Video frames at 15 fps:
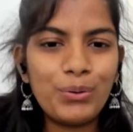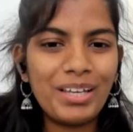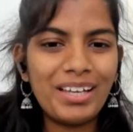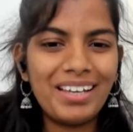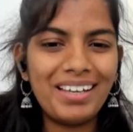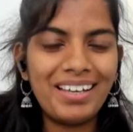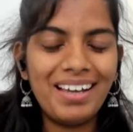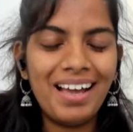
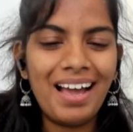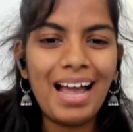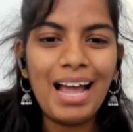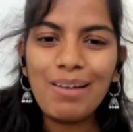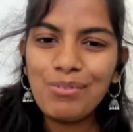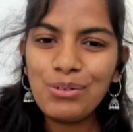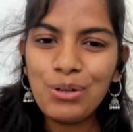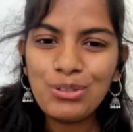Okay,
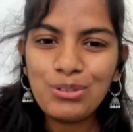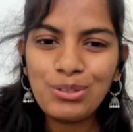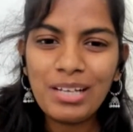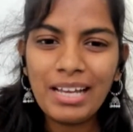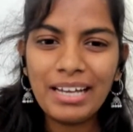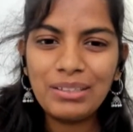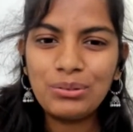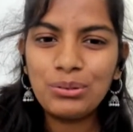I will
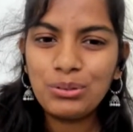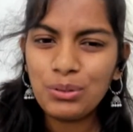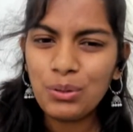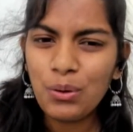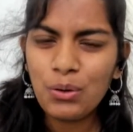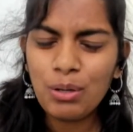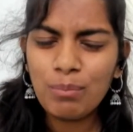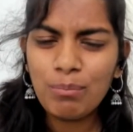also like
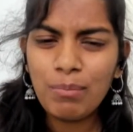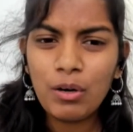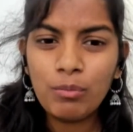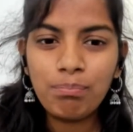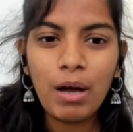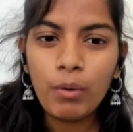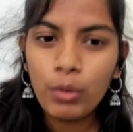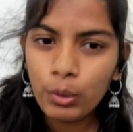to talk
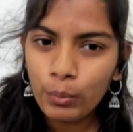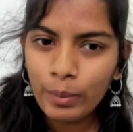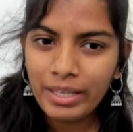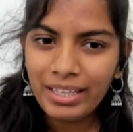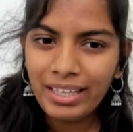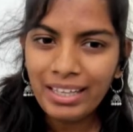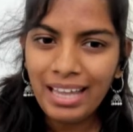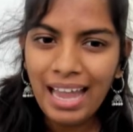about
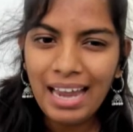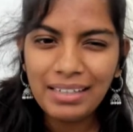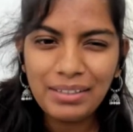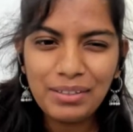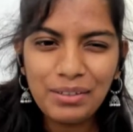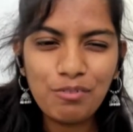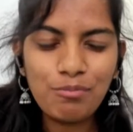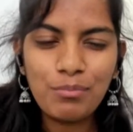Power Query
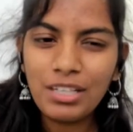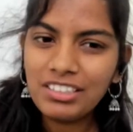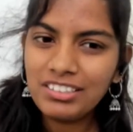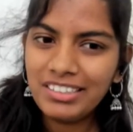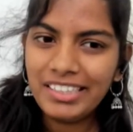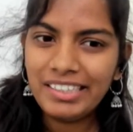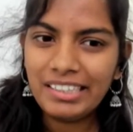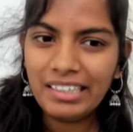and give
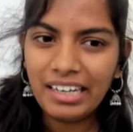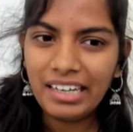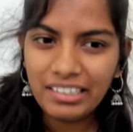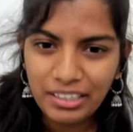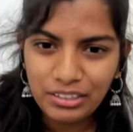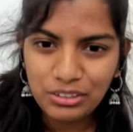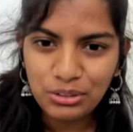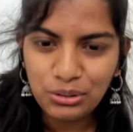much
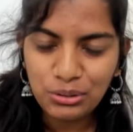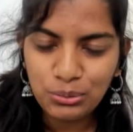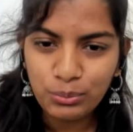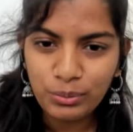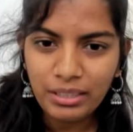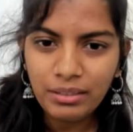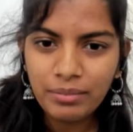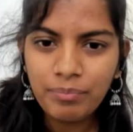needed attention
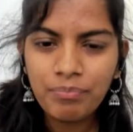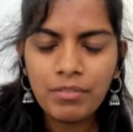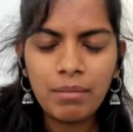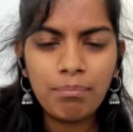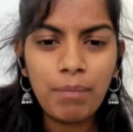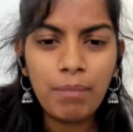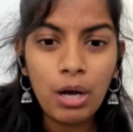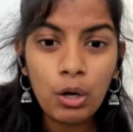to it.
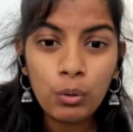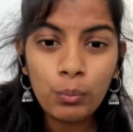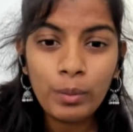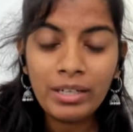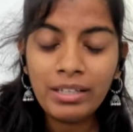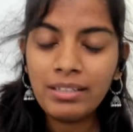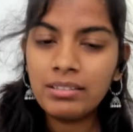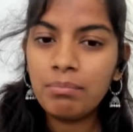Power
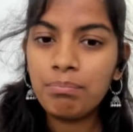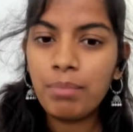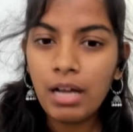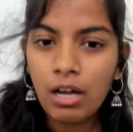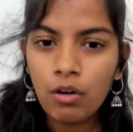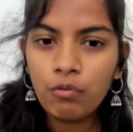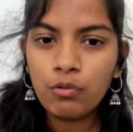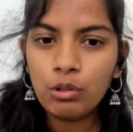Query is a
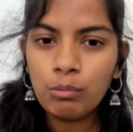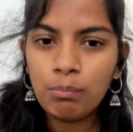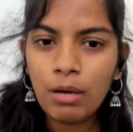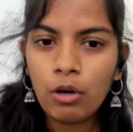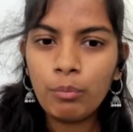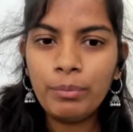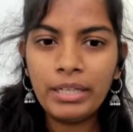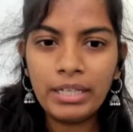powerful
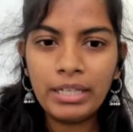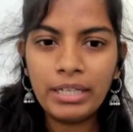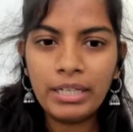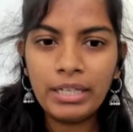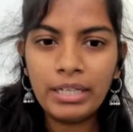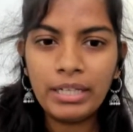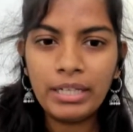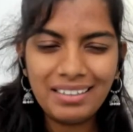Power BI
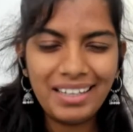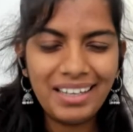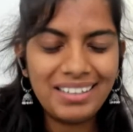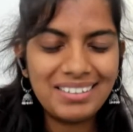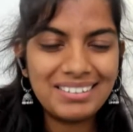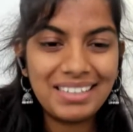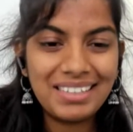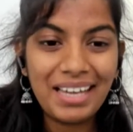tool
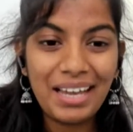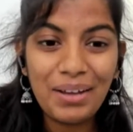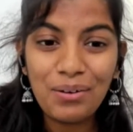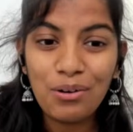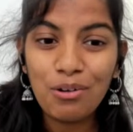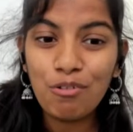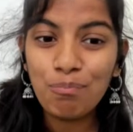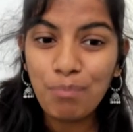that takes
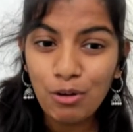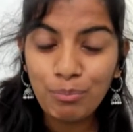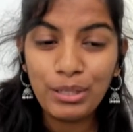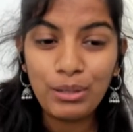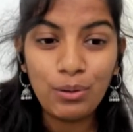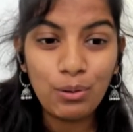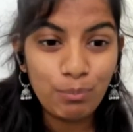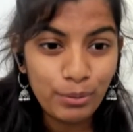care of
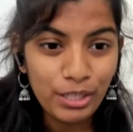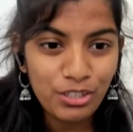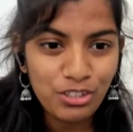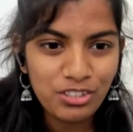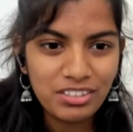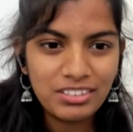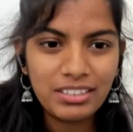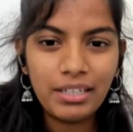Power BI
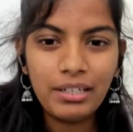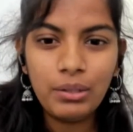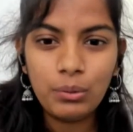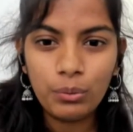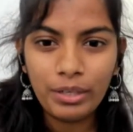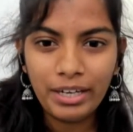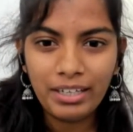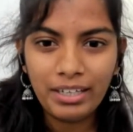operations
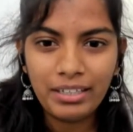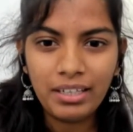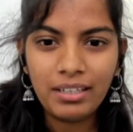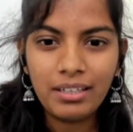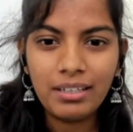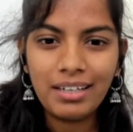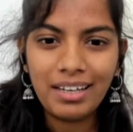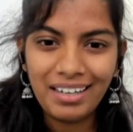in
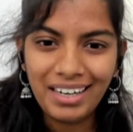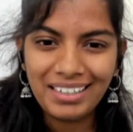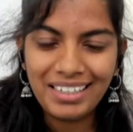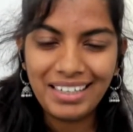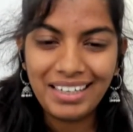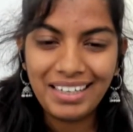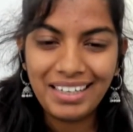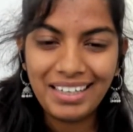locating,
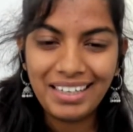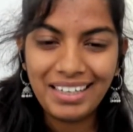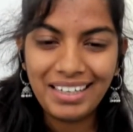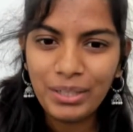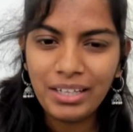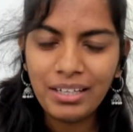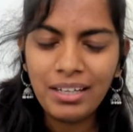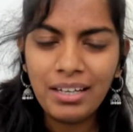connecting,
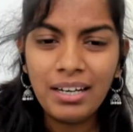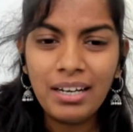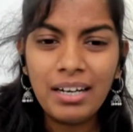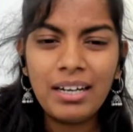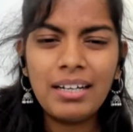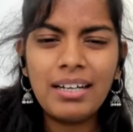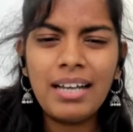and loading